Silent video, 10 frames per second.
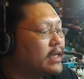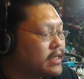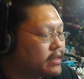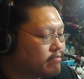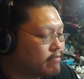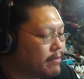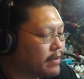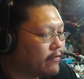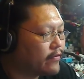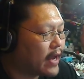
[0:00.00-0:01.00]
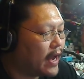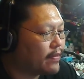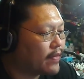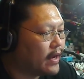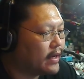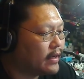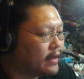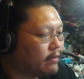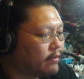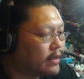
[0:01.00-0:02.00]
just completely forgot that
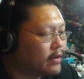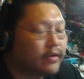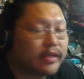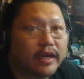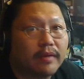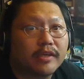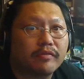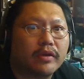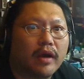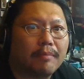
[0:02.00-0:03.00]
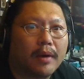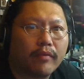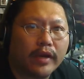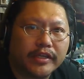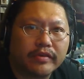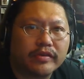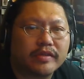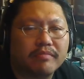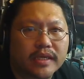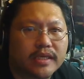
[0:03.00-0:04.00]
when you're using airbrush, we're talking about ratios
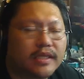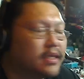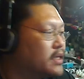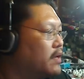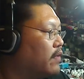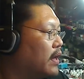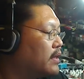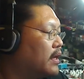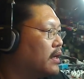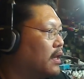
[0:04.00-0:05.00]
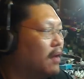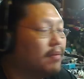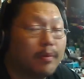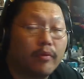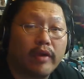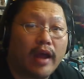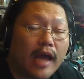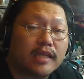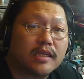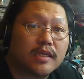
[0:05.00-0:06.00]
and mixes and stuff like that, and a lot of people who
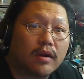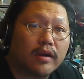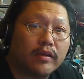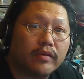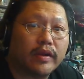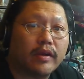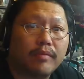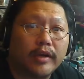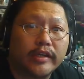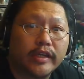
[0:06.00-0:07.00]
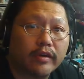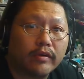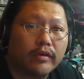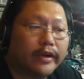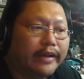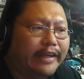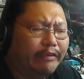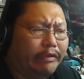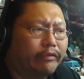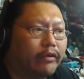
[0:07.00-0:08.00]
hasn't started doing airbrushing or
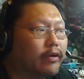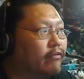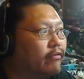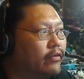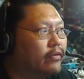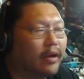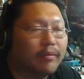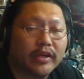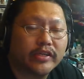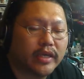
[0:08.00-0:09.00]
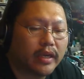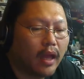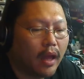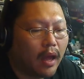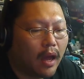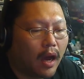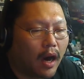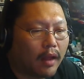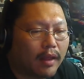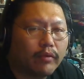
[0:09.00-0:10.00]
even heard of doing airbrushing,
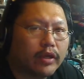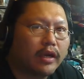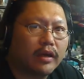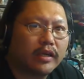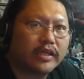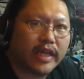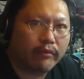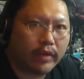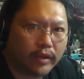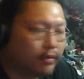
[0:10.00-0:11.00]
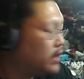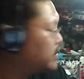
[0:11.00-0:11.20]
they wouldn't understand what the